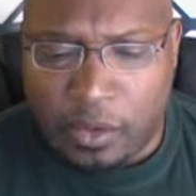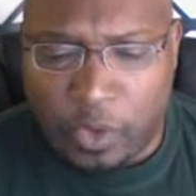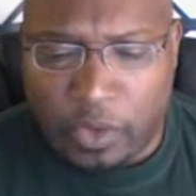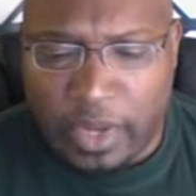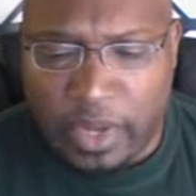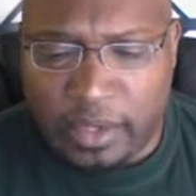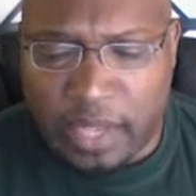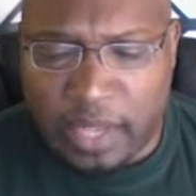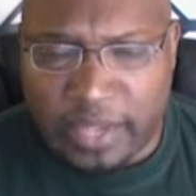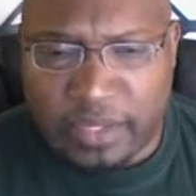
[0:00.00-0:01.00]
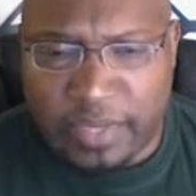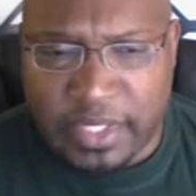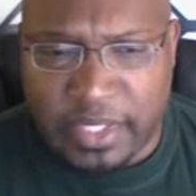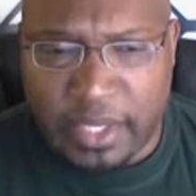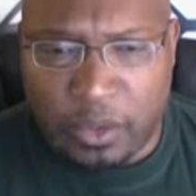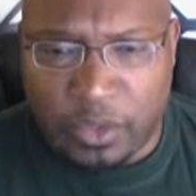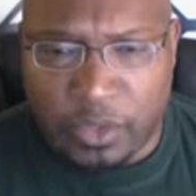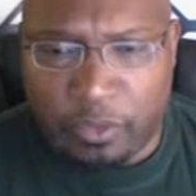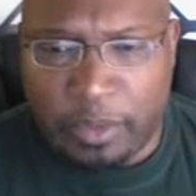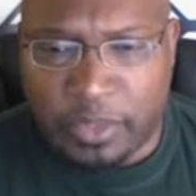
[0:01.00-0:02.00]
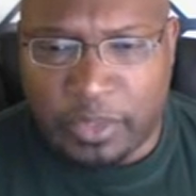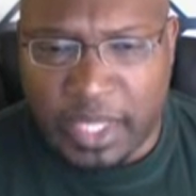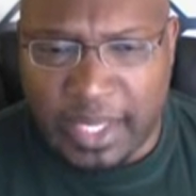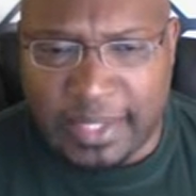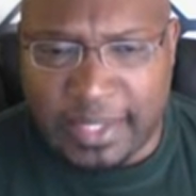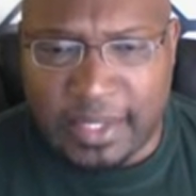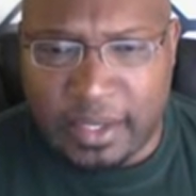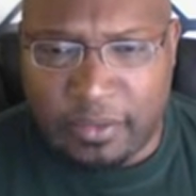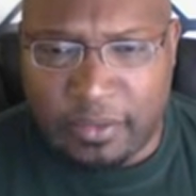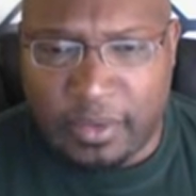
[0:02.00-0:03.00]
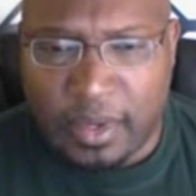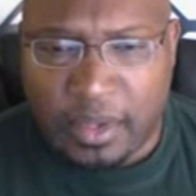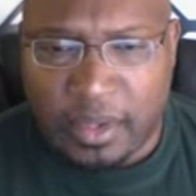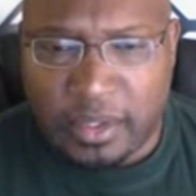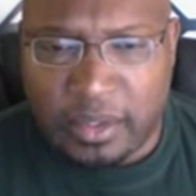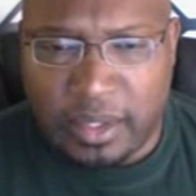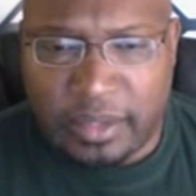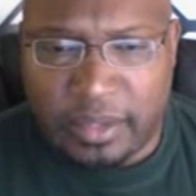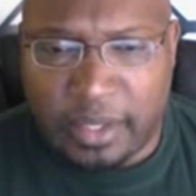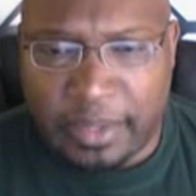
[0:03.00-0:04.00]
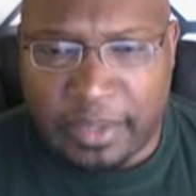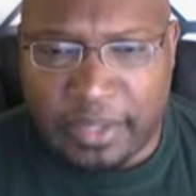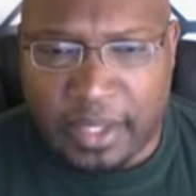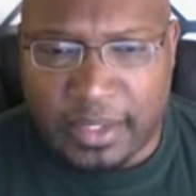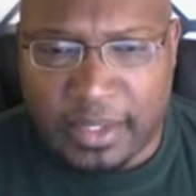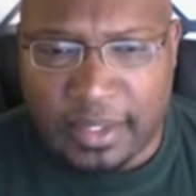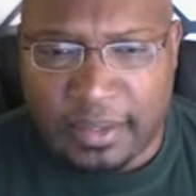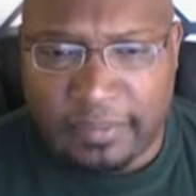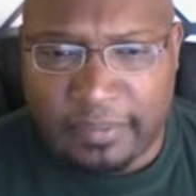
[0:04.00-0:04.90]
No wonder why a lot of stuff I say goes over people's heads. I never didn't think about that.